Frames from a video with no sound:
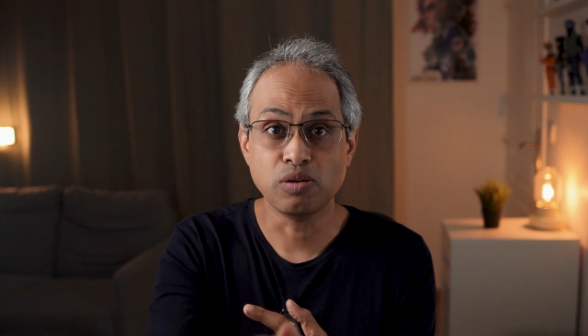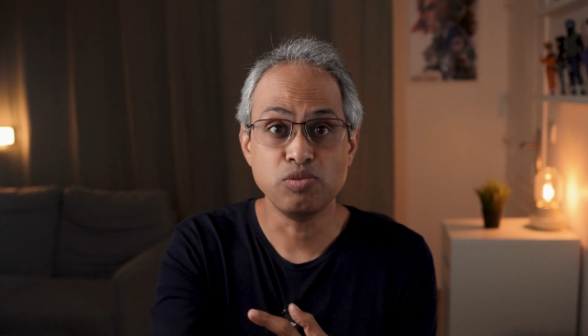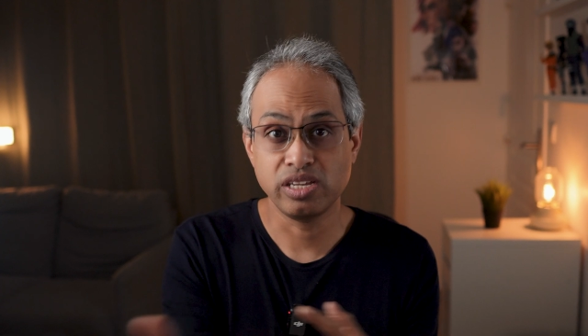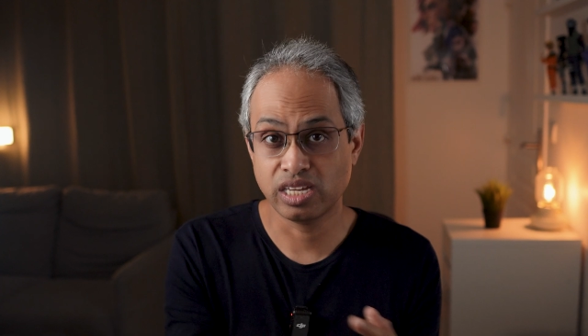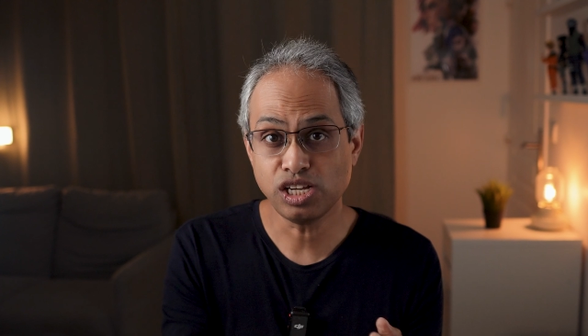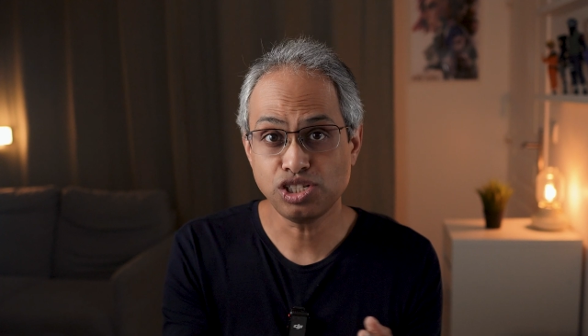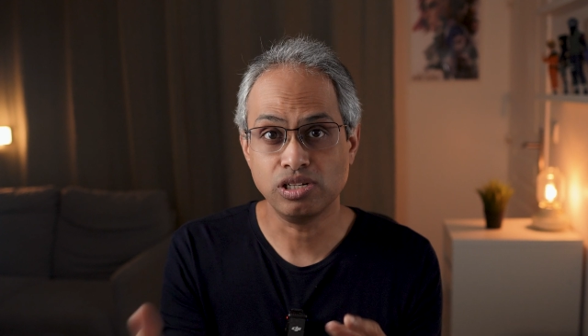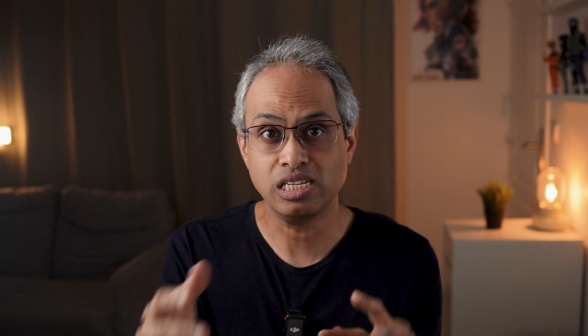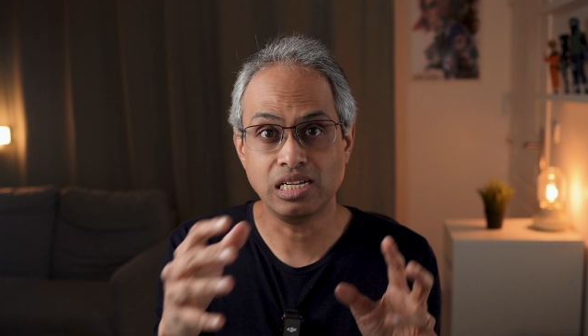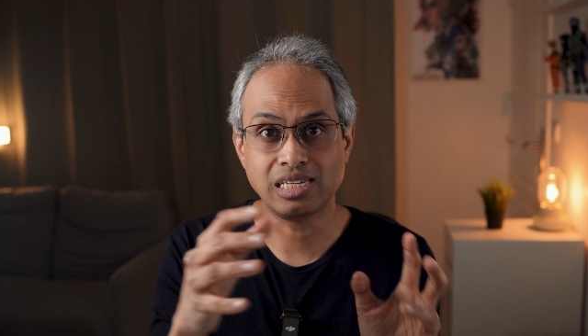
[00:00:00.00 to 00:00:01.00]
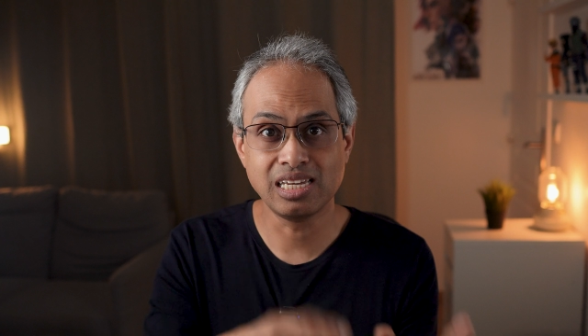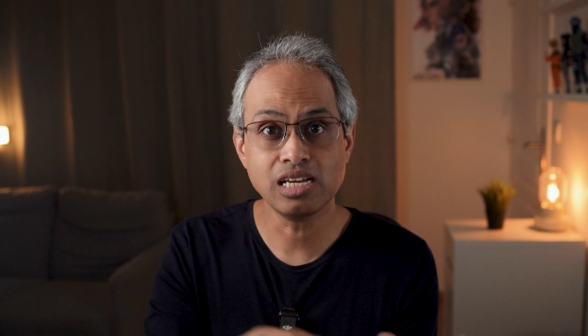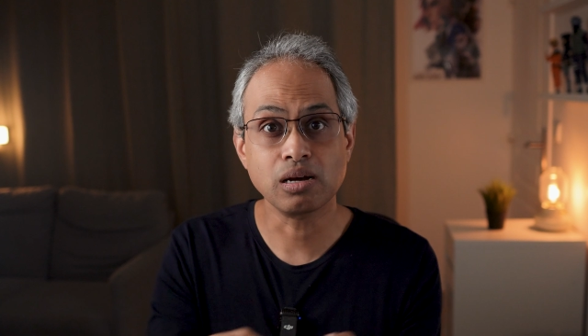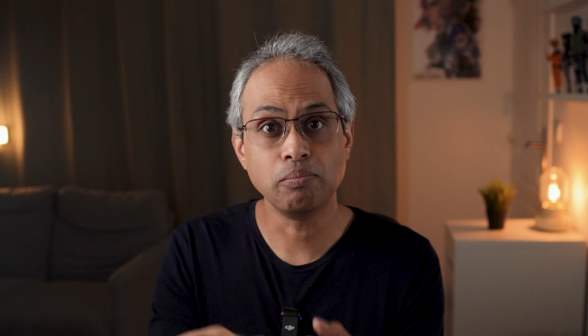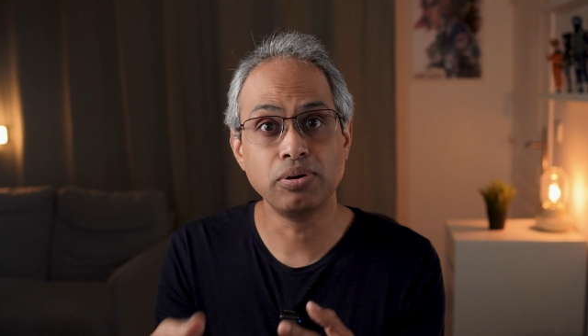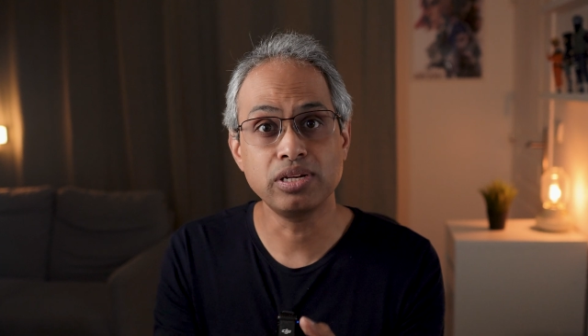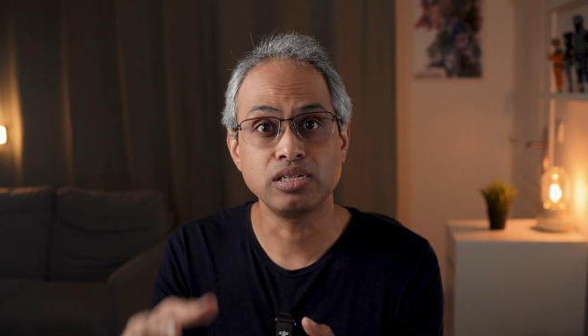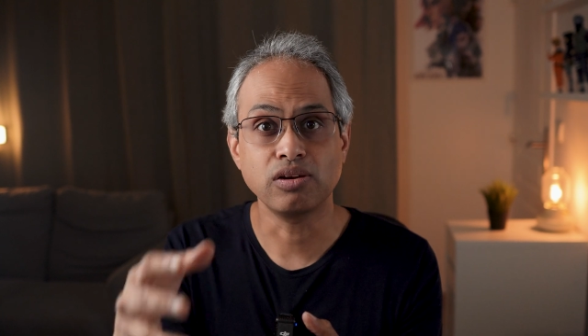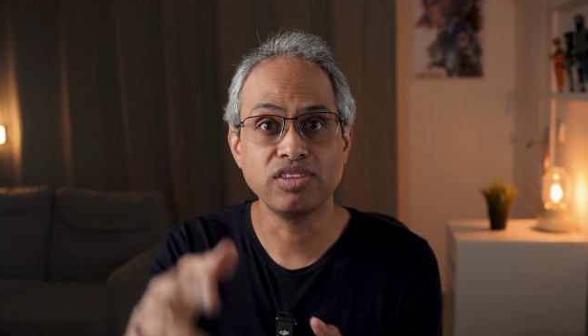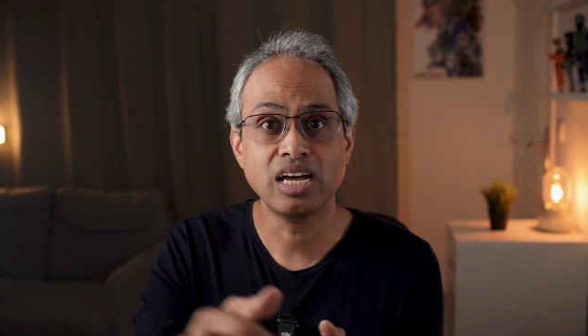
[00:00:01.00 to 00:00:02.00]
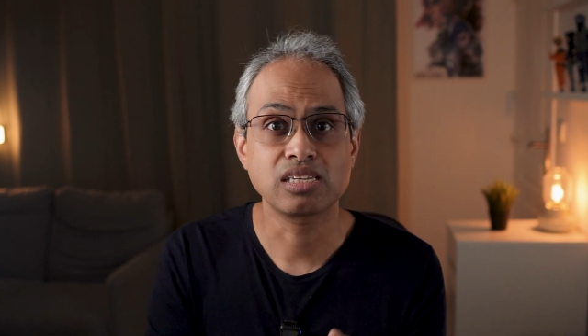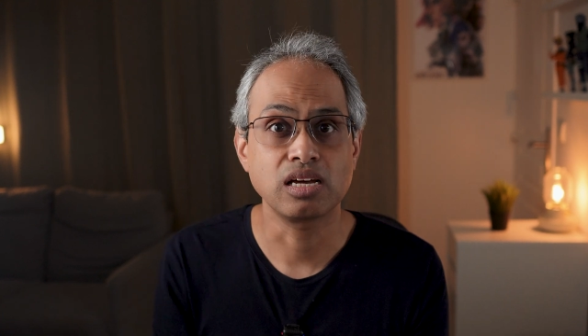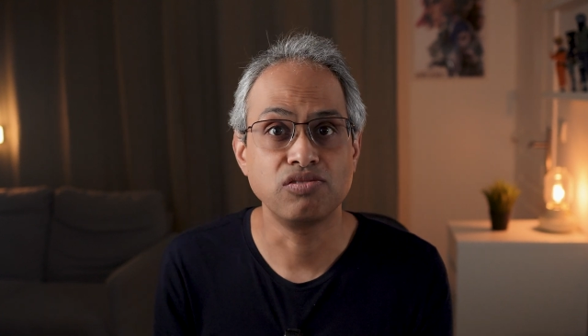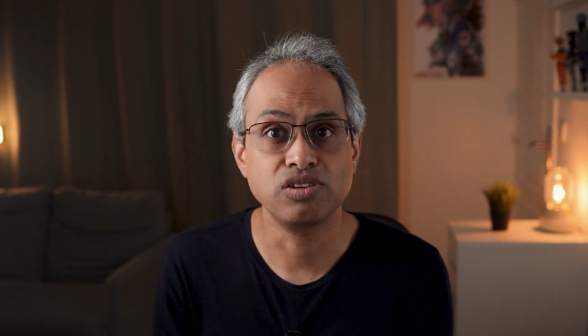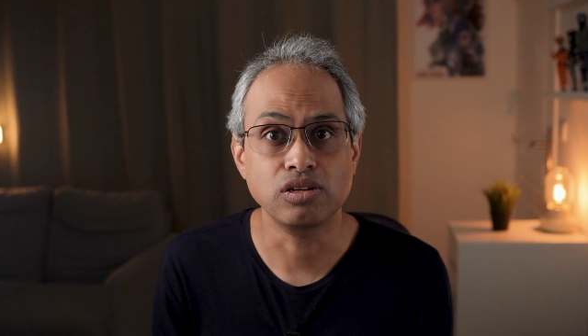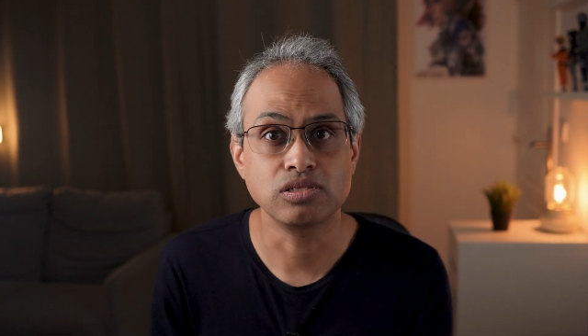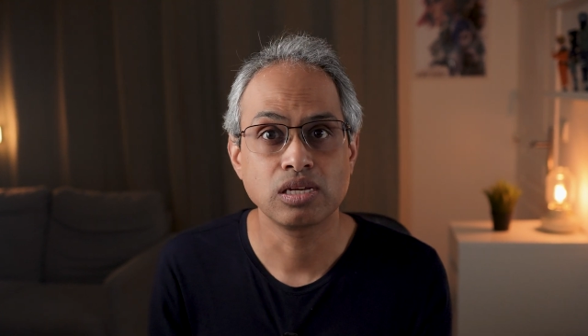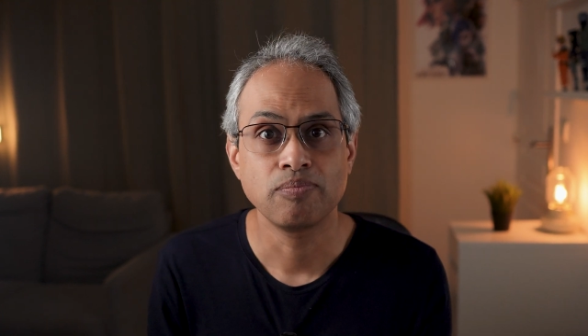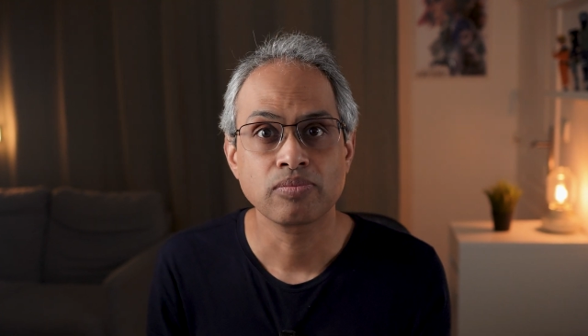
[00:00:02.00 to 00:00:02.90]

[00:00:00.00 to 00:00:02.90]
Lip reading: communication is a key component of that confidence,